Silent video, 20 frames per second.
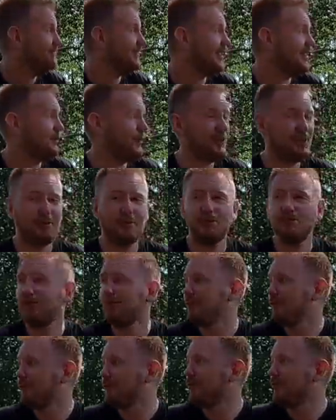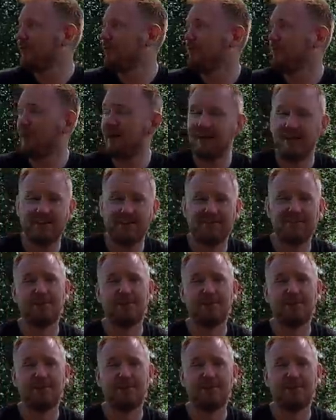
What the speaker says: Very welcome to my